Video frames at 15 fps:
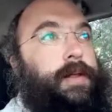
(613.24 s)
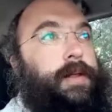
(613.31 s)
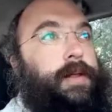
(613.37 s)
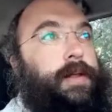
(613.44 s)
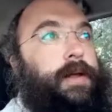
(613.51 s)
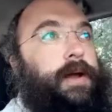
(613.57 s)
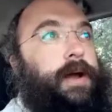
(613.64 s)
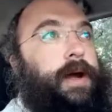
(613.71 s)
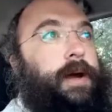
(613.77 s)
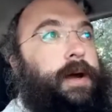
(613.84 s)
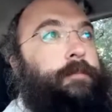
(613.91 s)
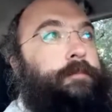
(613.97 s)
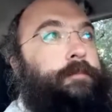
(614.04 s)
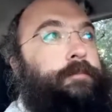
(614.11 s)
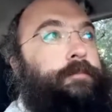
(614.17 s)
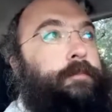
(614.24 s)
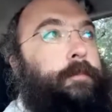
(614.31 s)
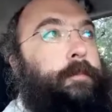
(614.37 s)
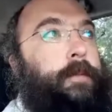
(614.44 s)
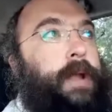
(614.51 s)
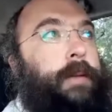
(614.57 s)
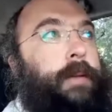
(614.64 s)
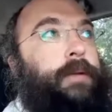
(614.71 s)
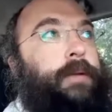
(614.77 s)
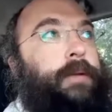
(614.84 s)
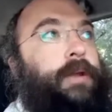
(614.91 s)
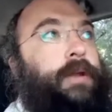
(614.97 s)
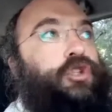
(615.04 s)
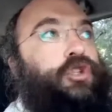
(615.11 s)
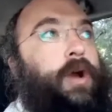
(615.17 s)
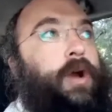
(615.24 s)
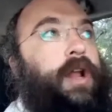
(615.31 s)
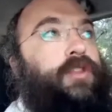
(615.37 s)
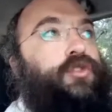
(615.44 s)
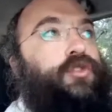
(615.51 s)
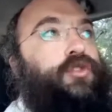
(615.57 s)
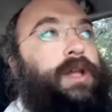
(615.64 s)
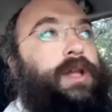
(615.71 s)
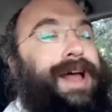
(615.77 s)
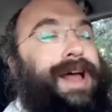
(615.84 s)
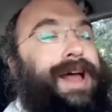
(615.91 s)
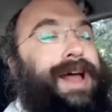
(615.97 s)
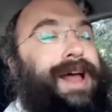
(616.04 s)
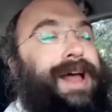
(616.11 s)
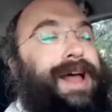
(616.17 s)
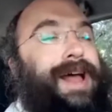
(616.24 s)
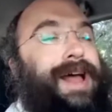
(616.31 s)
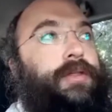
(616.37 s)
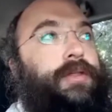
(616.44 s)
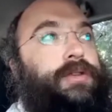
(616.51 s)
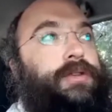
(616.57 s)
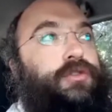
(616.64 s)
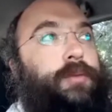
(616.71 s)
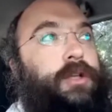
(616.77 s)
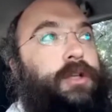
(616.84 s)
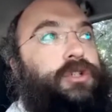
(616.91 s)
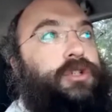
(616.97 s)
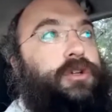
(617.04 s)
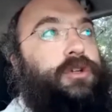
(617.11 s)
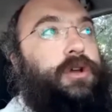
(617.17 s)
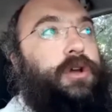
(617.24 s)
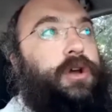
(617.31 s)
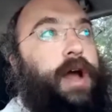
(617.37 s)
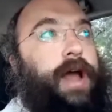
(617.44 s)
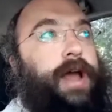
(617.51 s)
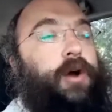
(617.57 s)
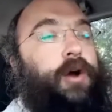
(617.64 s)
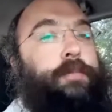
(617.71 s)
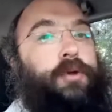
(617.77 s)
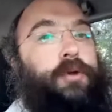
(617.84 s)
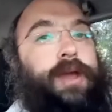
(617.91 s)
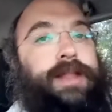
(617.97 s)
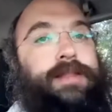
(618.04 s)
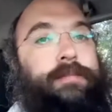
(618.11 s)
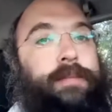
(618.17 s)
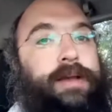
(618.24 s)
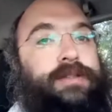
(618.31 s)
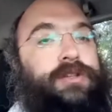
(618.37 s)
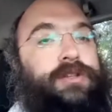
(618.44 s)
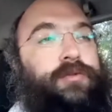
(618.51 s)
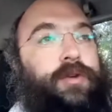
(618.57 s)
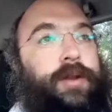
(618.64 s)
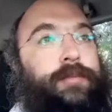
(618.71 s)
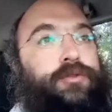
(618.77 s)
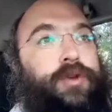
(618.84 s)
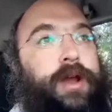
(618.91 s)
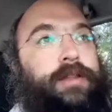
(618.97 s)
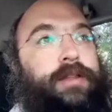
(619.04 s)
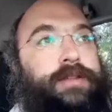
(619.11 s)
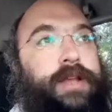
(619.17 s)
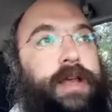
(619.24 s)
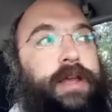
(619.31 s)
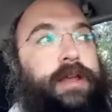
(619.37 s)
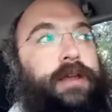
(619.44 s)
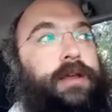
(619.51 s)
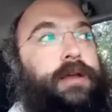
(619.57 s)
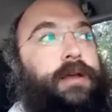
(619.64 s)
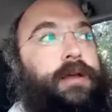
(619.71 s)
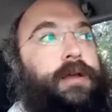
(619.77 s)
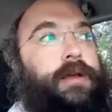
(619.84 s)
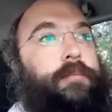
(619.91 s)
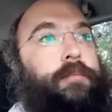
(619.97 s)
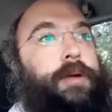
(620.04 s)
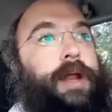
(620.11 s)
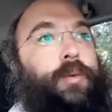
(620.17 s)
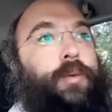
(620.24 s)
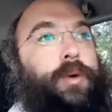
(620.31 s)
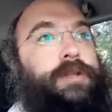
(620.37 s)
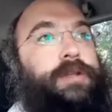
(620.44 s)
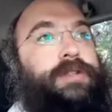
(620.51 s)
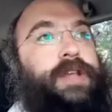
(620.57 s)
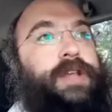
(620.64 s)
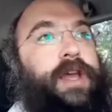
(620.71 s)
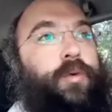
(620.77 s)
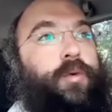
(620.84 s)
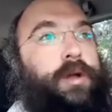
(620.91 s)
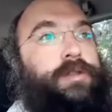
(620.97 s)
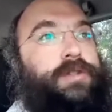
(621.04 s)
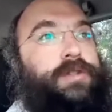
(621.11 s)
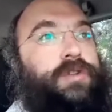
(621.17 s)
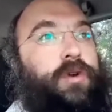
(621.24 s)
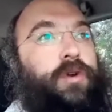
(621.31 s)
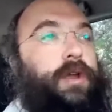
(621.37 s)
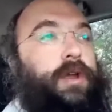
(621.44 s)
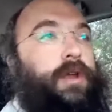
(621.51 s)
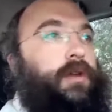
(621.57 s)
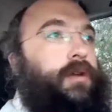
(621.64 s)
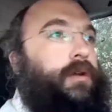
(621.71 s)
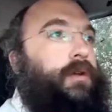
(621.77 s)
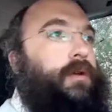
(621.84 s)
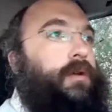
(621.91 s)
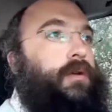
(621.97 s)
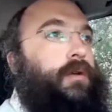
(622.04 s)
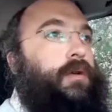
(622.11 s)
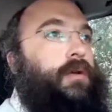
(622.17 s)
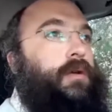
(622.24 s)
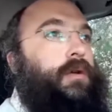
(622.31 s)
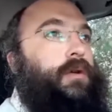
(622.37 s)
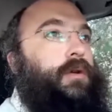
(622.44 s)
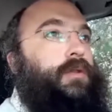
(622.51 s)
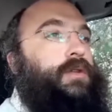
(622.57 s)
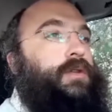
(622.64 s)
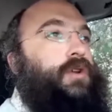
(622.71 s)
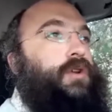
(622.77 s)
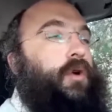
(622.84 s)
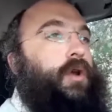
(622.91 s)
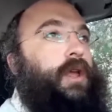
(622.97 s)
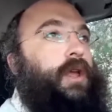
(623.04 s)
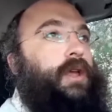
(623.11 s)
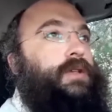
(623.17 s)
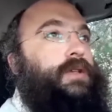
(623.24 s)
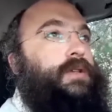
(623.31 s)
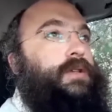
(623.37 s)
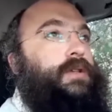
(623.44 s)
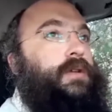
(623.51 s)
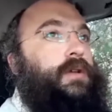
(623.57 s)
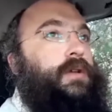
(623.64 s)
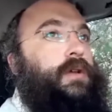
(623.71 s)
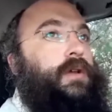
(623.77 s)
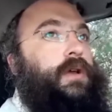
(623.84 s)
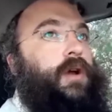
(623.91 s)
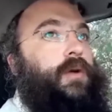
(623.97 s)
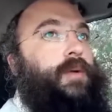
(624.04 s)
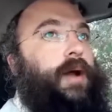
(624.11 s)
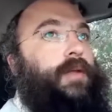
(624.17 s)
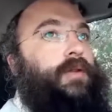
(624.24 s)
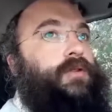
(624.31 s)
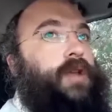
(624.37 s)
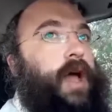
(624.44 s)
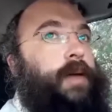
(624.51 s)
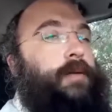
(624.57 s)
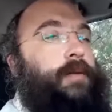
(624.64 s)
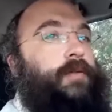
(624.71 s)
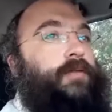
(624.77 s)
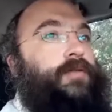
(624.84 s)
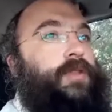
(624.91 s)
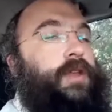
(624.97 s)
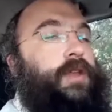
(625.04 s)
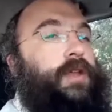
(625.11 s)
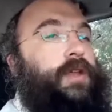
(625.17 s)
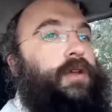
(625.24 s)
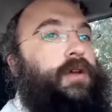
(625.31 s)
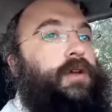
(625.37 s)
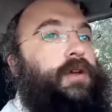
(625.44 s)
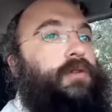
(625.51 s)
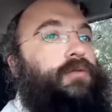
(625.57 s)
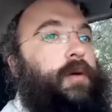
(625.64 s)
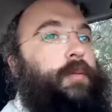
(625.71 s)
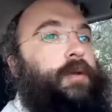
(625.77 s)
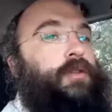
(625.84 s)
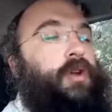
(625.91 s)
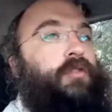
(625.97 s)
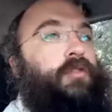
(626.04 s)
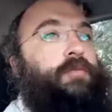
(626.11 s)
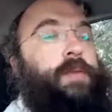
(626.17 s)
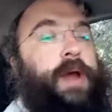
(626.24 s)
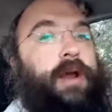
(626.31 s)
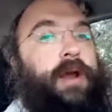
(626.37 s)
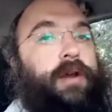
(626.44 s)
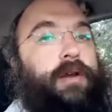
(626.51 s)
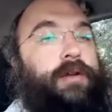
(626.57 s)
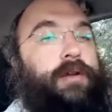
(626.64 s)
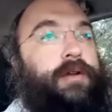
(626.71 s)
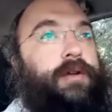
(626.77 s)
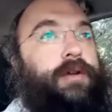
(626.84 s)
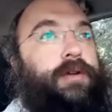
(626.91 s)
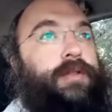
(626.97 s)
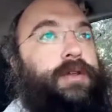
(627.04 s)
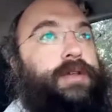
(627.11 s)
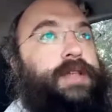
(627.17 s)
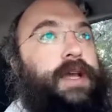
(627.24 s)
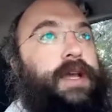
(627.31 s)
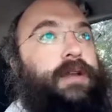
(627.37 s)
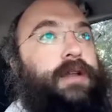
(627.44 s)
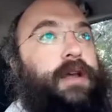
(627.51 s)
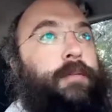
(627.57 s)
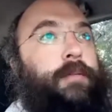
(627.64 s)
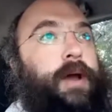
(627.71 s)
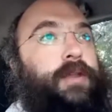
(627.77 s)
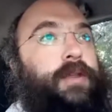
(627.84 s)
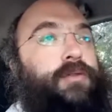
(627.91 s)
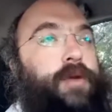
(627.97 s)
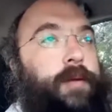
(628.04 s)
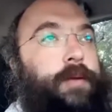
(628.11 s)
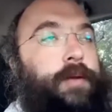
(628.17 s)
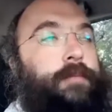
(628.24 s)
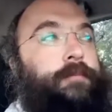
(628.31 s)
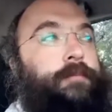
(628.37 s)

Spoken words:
I'm going to try not to elaborate on this too much. I hope you get the message of what I'm trying to say. But I will say one story. The story is around the time of the Rabbi Dov Ber, the second Chabad Rabbi.